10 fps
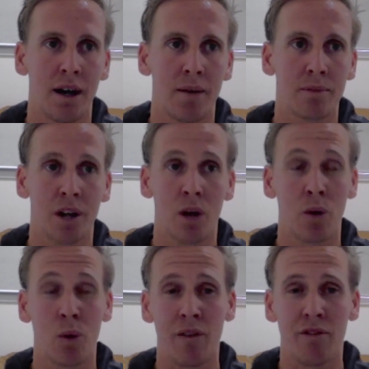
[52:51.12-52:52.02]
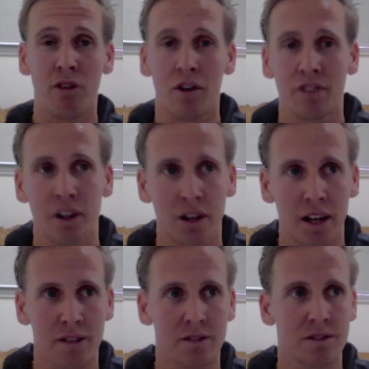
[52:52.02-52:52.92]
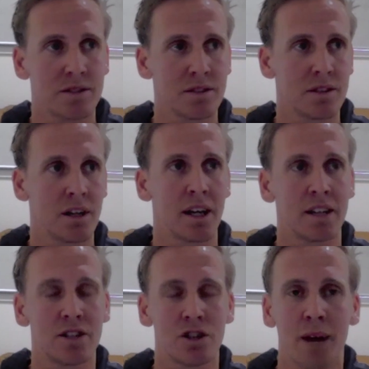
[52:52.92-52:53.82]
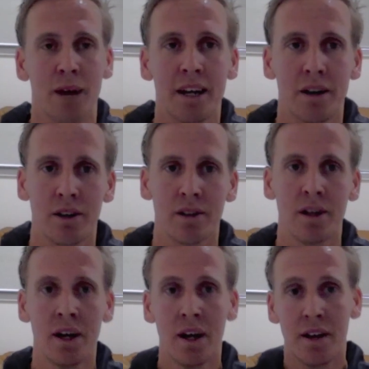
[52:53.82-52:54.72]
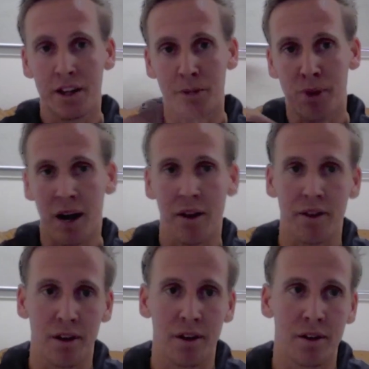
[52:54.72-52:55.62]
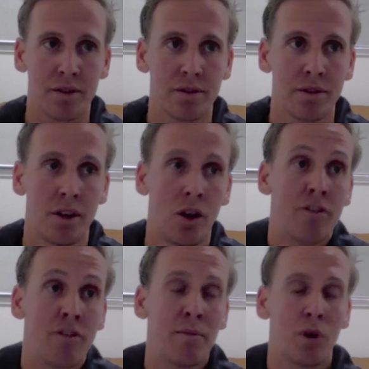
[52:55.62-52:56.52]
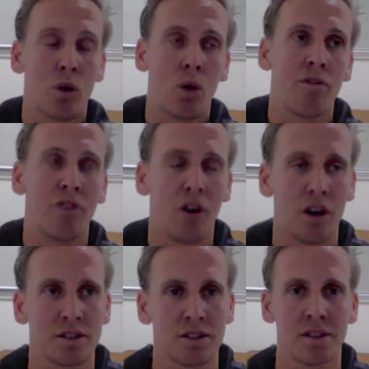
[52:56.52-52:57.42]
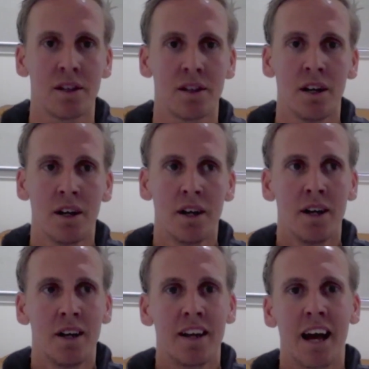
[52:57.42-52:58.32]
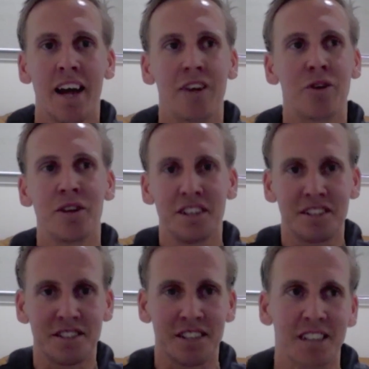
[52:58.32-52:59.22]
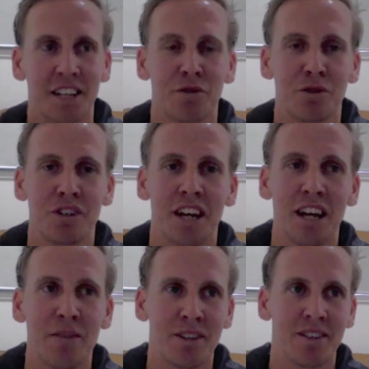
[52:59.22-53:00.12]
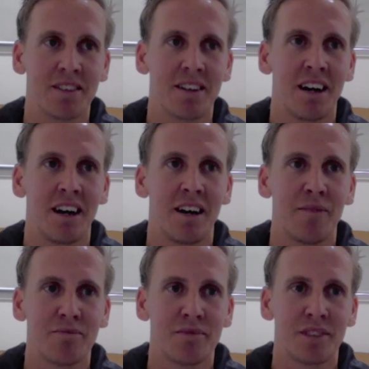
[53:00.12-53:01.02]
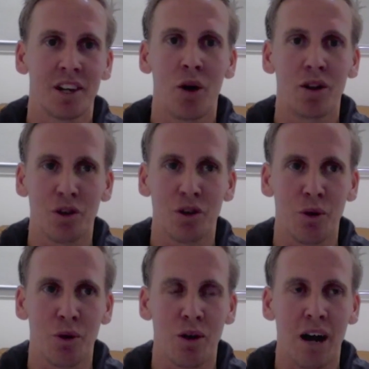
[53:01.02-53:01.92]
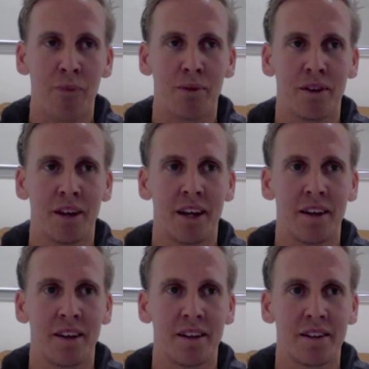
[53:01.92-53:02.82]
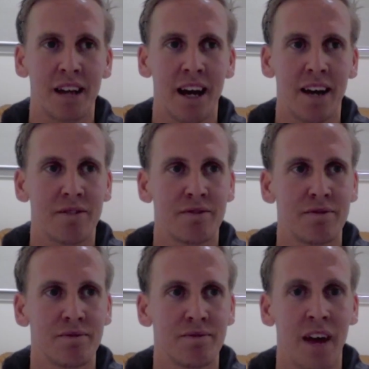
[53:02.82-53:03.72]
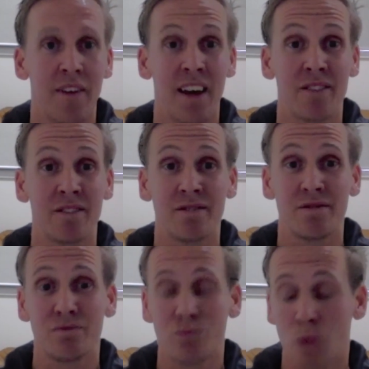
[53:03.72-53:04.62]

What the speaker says: you know, we won 5-0against Jamaica, and you're part of the November qualifiers, and yeah, you're in this successful team, and you go into the World Cup, and then when